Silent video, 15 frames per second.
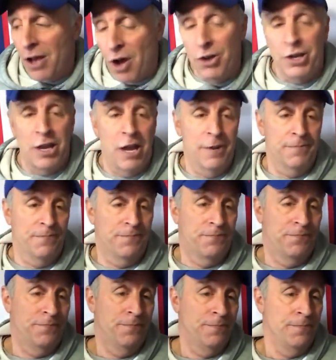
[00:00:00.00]
Okay,
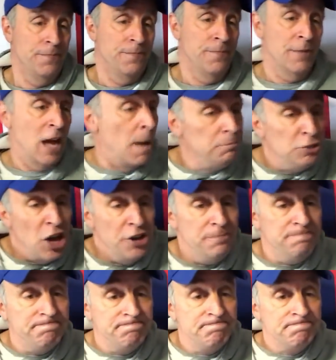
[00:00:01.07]
I'm
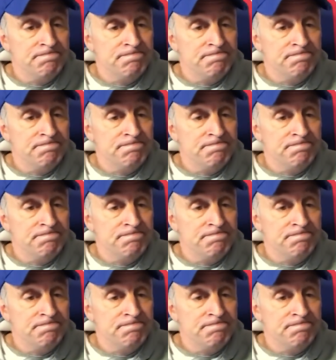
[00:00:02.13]
done.